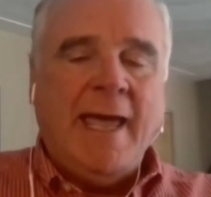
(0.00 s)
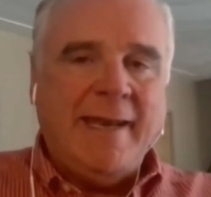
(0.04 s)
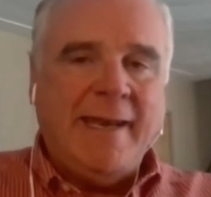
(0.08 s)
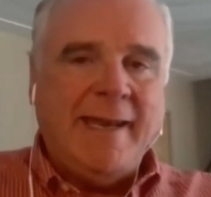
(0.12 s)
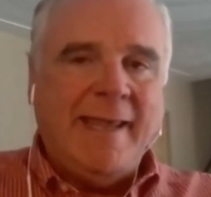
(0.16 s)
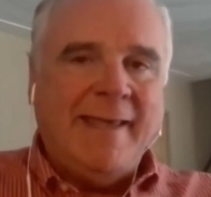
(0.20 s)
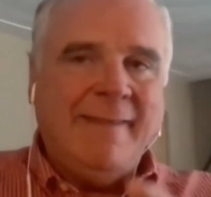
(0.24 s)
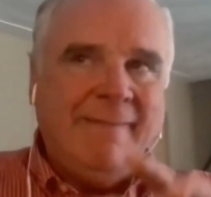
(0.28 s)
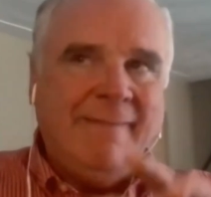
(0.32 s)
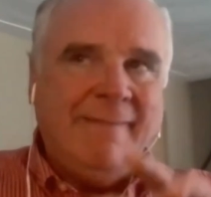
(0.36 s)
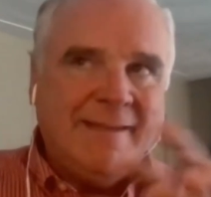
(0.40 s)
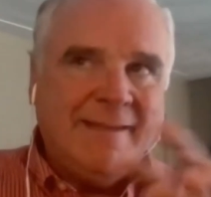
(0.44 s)

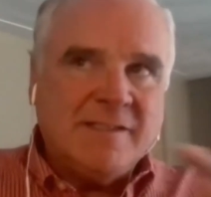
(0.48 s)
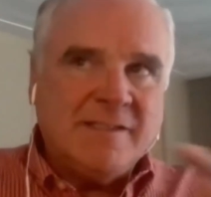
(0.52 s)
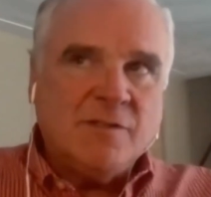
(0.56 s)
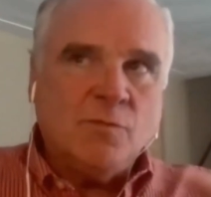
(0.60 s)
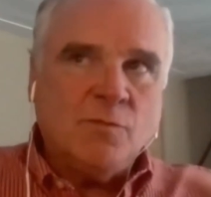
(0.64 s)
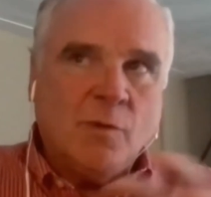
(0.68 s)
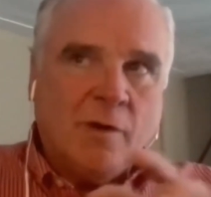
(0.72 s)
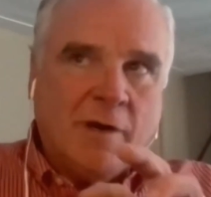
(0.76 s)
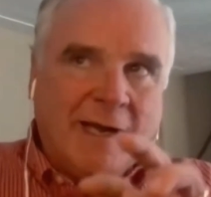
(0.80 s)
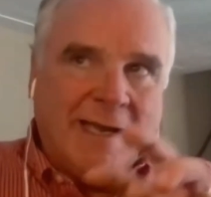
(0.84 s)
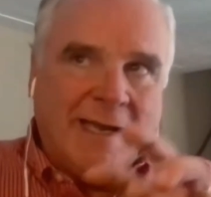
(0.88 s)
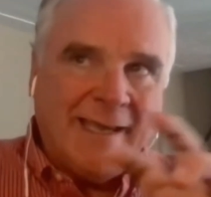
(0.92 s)
and this
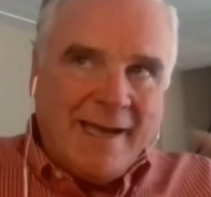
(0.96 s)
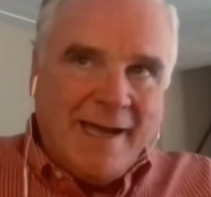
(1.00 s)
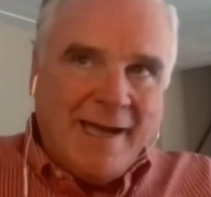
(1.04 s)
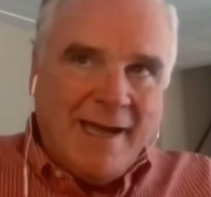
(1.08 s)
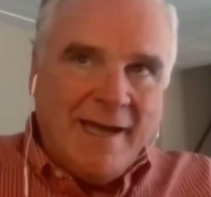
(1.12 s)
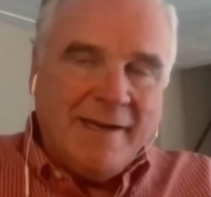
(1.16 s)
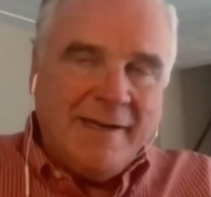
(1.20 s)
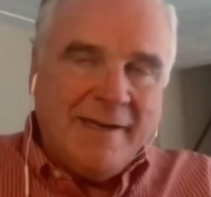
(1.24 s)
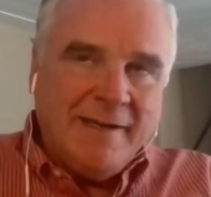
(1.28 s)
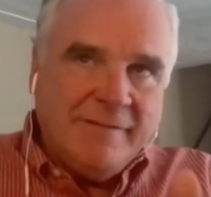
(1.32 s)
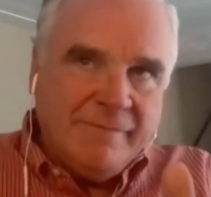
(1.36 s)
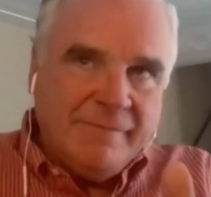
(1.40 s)
is where I
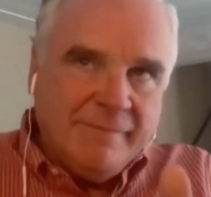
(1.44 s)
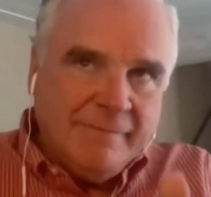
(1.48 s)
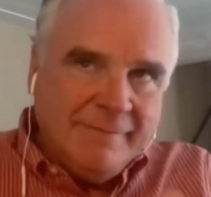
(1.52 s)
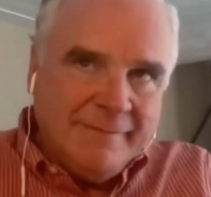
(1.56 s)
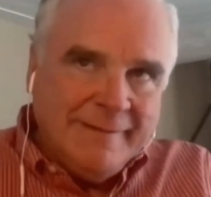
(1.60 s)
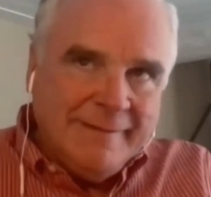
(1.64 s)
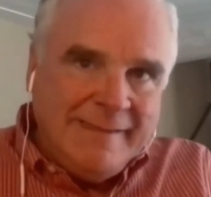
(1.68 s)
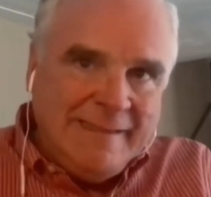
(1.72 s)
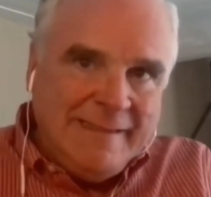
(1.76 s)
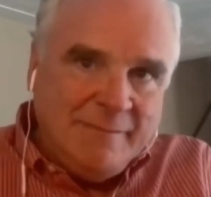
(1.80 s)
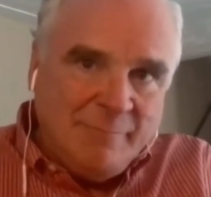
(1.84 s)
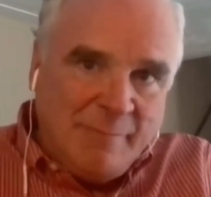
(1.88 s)
kind of
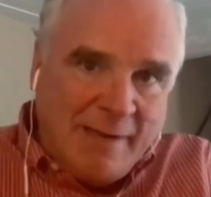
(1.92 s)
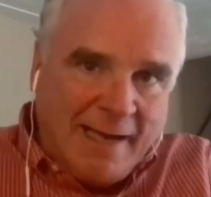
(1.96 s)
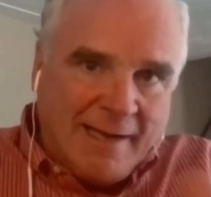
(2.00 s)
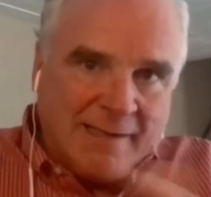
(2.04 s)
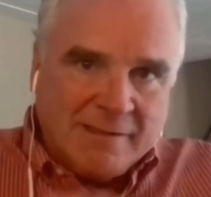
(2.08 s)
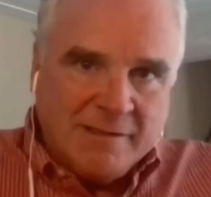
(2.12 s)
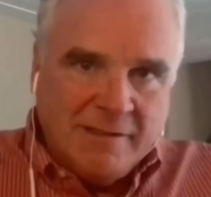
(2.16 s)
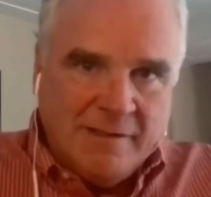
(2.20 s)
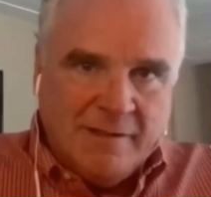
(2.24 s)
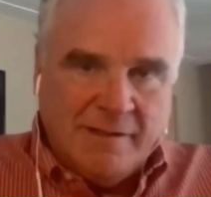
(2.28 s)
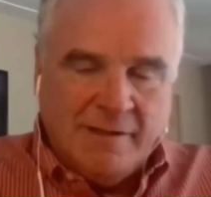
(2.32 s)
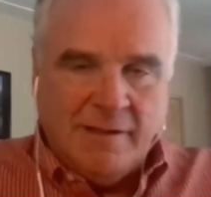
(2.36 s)
lead
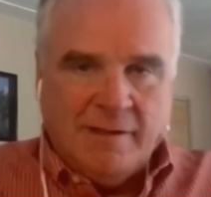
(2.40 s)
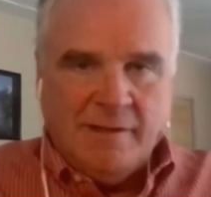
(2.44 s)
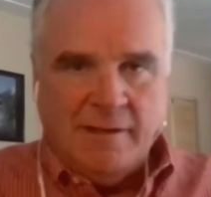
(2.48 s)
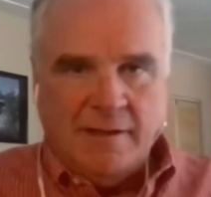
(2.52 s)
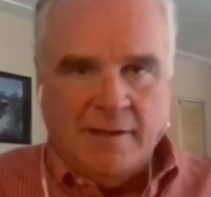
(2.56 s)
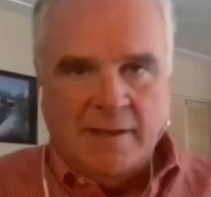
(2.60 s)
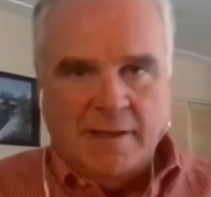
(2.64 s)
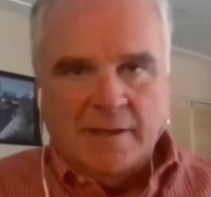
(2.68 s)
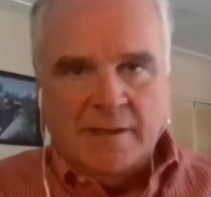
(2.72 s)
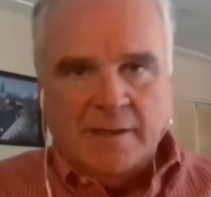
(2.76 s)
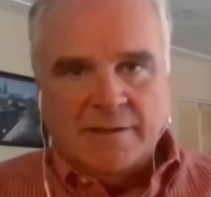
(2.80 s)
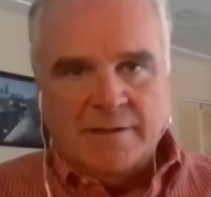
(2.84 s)
back to
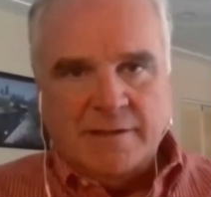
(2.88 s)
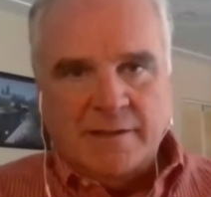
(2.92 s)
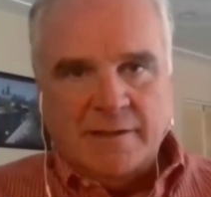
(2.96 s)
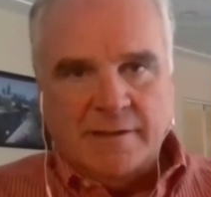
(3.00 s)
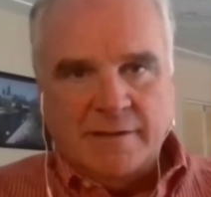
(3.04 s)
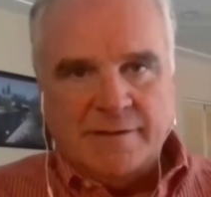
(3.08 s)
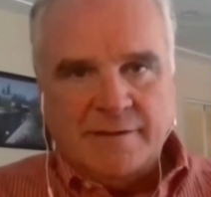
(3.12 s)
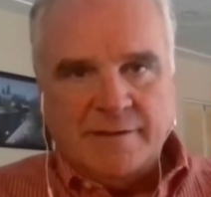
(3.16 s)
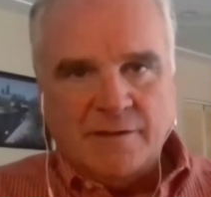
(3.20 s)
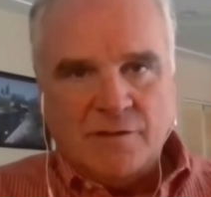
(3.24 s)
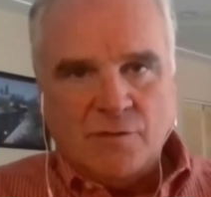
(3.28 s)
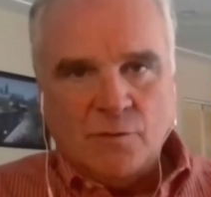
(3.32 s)

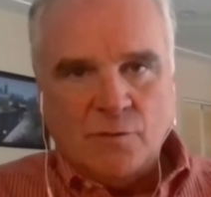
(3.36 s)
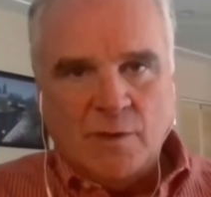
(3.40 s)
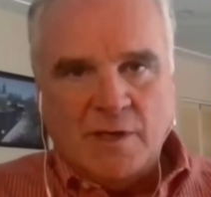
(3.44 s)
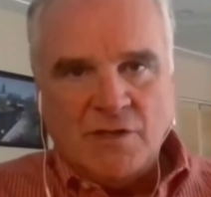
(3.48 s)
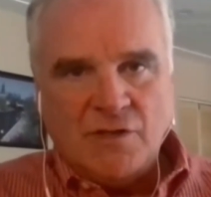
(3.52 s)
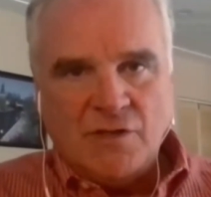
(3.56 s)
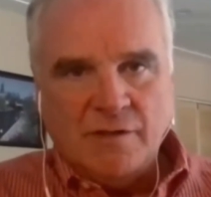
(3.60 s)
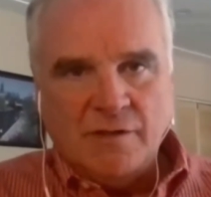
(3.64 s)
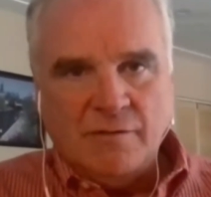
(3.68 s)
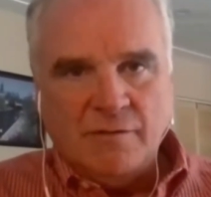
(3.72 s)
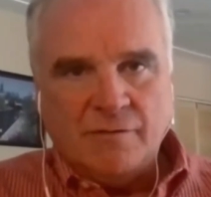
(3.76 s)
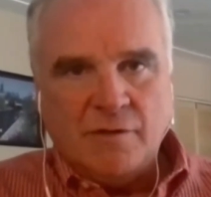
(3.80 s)
the
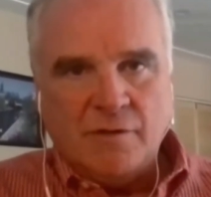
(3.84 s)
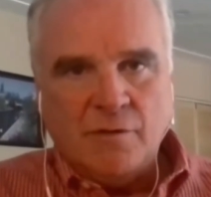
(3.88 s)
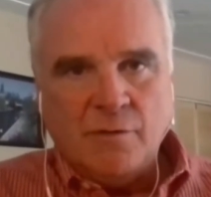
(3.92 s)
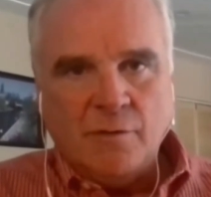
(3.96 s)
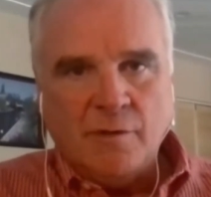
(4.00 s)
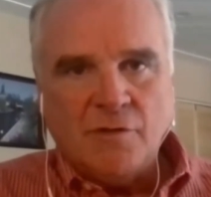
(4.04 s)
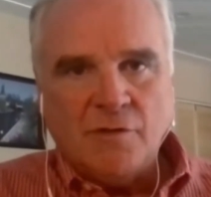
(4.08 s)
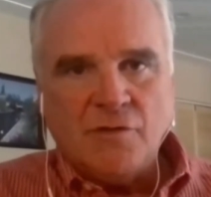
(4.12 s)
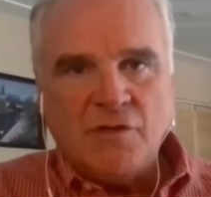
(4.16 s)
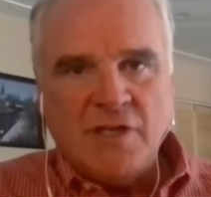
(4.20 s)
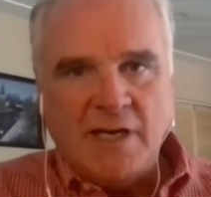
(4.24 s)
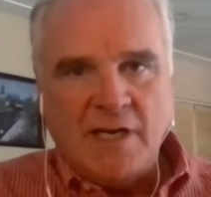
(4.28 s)
situation of
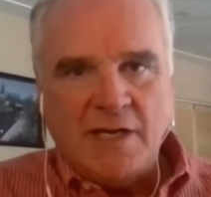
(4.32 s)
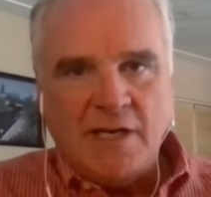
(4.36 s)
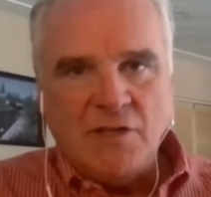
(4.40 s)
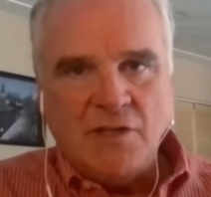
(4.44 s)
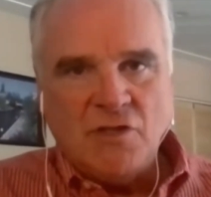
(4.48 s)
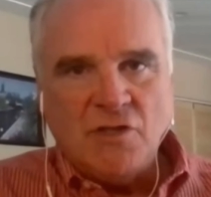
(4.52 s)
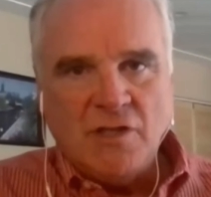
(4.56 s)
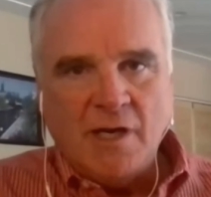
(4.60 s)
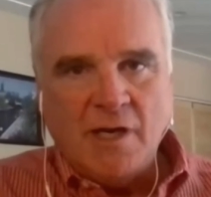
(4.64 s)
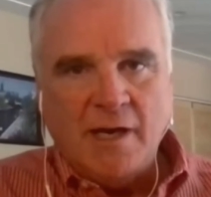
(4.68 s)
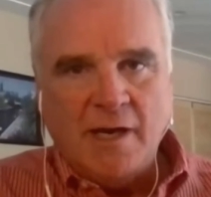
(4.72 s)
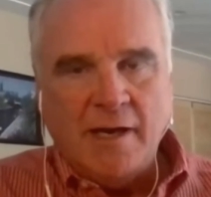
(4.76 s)
career
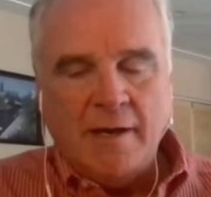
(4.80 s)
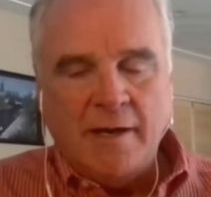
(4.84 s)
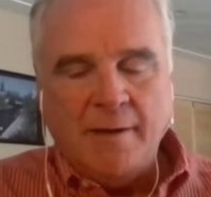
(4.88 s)
change.